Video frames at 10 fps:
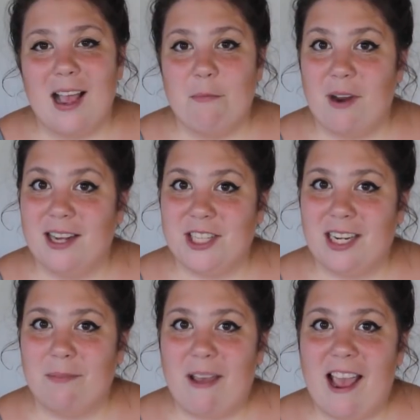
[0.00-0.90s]
a
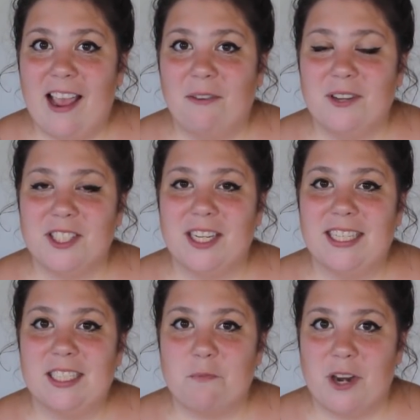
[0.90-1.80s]
project bag which
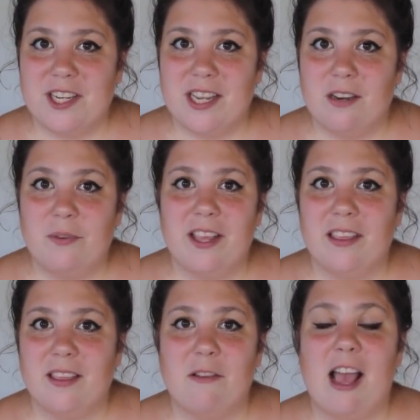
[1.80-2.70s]
is printed
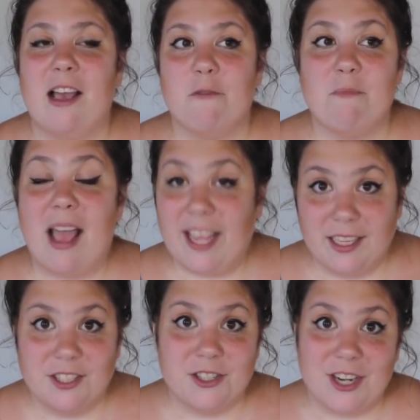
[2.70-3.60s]
with my
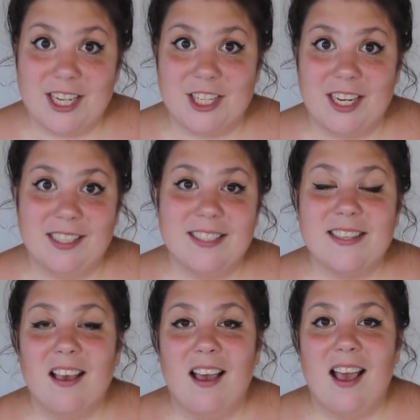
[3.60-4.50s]
illustrations